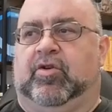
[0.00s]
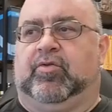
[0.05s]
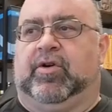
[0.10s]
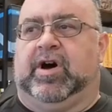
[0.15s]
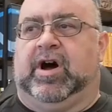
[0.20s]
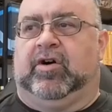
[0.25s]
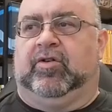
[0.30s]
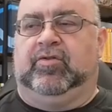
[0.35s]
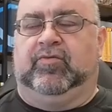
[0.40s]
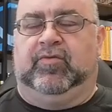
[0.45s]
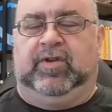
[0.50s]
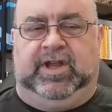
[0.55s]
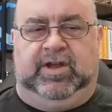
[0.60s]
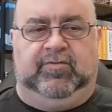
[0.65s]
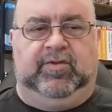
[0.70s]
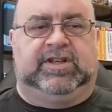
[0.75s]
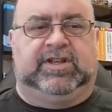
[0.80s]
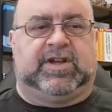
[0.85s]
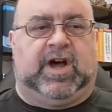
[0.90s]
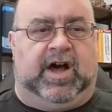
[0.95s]
And we
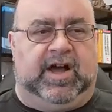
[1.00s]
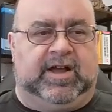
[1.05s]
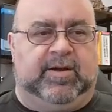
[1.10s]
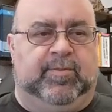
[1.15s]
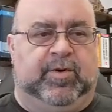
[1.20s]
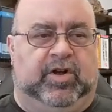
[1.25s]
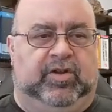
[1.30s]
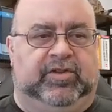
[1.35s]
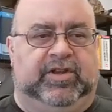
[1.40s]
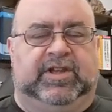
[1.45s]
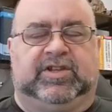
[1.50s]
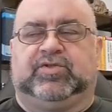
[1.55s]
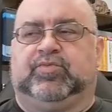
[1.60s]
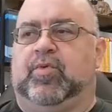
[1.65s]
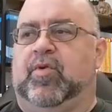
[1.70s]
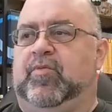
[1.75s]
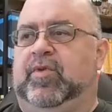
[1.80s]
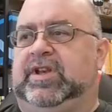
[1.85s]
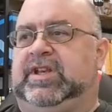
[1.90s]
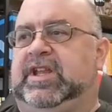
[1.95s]
talk about this when we
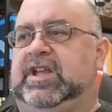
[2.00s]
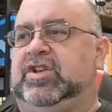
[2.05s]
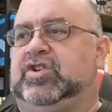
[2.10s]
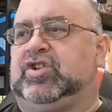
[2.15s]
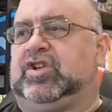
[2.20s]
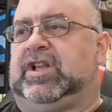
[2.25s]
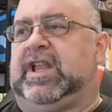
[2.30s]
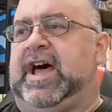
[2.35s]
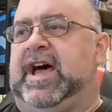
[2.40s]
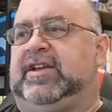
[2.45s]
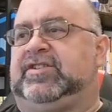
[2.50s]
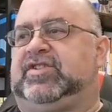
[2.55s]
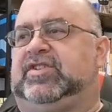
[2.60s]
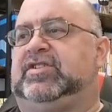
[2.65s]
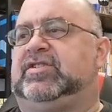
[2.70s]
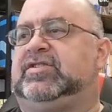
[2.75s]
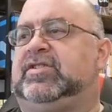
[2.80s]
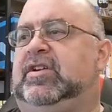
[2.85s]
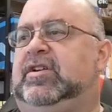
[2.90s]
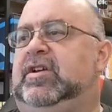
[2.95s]
teach classes.
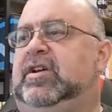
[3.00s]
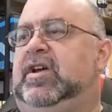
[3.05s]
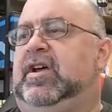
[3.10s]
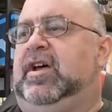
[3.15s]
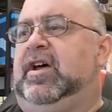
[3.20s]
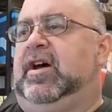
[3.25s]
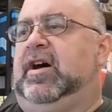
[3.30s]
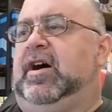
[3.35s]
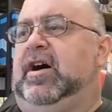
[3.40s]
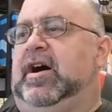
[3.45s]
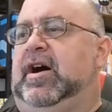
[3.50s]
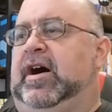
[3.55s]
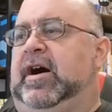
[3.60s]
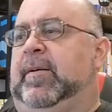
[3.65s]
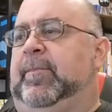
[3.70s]
I